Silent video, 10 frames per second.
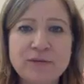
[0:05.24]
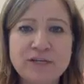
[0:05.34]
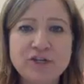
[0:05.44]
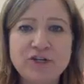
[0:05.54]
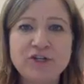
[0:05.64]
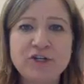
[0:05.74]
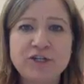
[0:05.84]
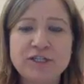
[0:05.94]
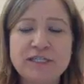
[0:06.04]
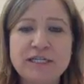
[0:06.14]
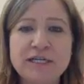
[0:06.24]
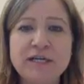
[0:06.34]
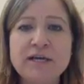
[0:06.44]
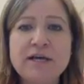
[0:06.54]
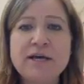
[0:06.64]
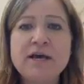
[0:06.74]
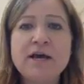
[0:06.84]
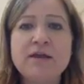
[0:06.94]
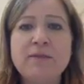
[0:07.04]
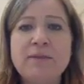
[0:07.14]
make sure you turn to
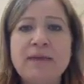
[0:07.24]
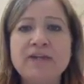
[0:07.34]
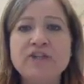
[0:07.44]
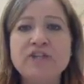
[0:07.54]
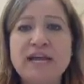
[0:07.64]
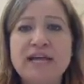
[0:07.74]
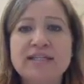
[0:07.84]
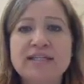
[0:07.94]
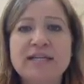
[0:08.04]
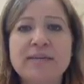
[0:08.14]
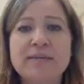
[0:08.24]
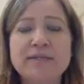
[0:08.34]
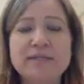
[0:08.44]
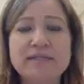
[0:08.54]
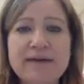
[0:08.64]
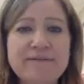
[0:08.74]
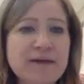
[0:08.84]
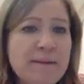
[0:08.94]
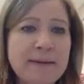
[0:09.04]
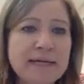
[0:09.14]
the page that has the number
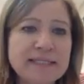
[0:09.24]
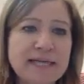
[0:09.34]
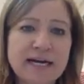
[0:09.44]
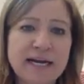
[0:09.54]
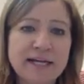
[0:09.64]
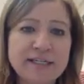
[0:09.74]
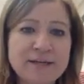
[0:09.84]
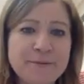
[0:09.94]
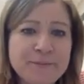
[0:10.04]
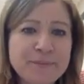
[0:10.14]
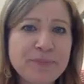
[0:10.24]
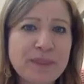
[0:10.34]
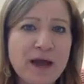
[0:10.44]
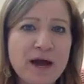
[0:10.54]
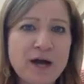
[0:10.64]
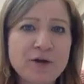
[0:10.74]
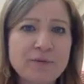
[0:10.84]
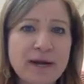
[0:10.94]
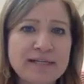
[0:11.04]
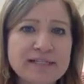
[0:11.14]
7 bus on it. All
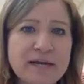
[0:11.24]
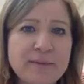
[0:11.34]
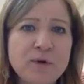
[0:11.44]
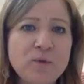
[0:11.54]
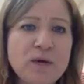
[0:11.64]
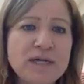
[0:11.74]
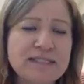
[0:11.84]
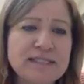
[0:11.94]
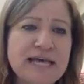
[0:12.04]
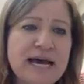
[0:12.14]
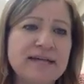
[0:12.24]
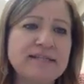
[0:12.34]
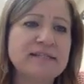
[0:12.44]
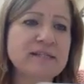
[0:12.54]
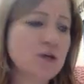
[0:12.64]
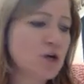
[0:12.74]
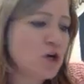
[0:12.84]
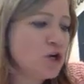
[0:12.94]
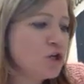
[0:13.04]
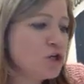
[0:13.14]
right, number 1 says
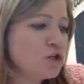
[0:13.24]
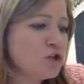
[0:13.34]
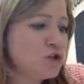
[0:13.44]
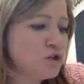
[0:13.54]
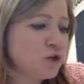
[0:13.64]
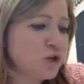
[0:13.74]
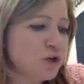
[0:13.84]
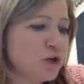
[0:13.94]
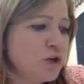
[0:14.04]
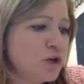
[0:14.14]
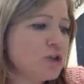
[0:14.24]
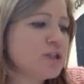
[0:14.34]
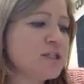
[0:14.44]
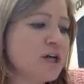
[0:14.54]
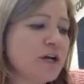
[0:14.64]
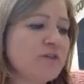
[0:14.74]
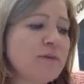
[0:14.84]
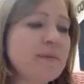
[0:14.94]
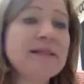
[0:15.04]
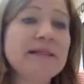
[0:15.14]
circle, or starting
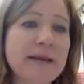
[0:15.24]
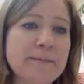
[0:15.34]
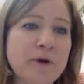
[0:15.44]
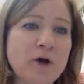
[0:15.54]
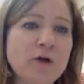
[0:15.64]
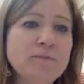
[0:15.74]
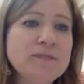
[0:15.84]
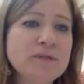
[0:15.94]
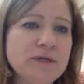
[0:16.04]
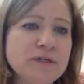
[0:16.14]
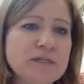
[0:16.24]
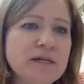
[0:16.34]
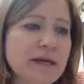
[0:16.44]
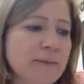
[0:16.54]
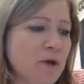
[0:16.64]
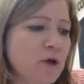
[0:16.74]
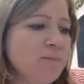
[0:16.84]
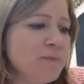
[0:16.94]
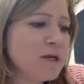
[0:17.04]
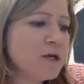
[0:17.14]
from the light bulb. So here's the light
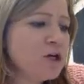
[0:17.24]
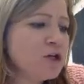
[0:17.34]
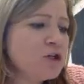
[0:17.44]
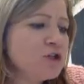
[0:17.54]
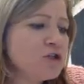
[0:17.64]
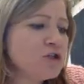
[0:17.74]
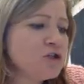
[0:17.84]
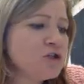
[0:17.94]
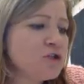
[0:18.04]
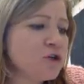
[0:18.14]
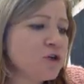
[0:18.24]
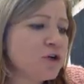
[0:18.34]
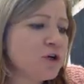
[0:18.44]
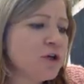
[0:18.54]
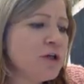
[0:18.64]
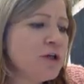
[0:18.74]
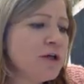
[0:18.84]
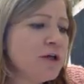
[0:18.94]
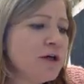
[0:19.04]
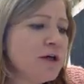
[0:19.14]
bulb. Circle
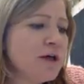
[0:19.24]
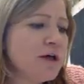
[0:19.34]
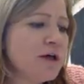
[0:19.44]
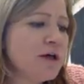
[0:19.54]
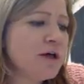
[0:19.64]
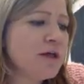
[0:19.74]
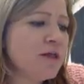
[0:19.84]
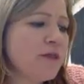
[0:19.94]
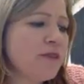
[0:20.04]
the